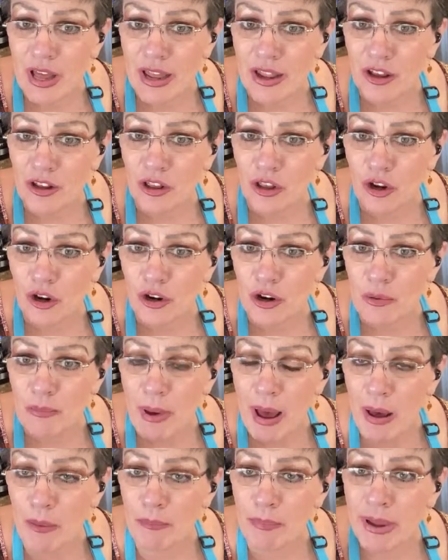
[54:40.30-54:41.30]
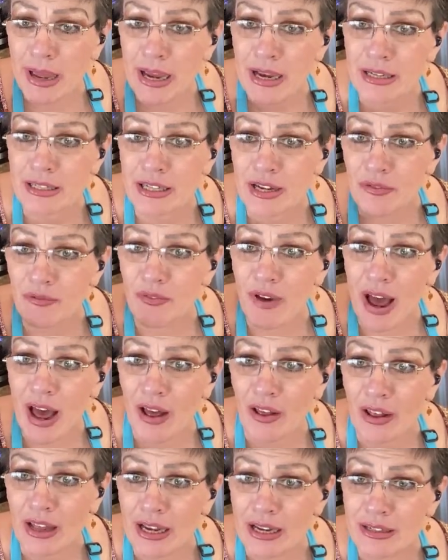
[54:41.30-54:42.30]
They can learn about peaks and
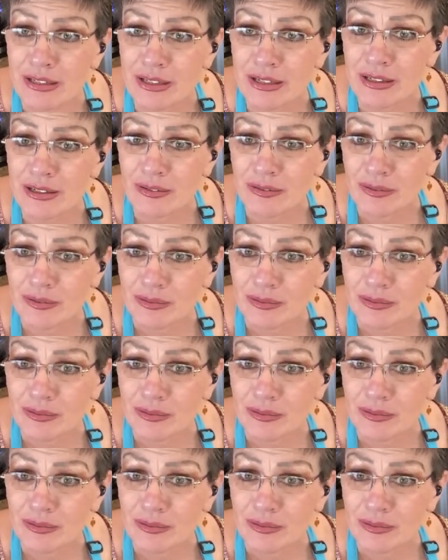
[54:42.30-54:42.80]
valleys,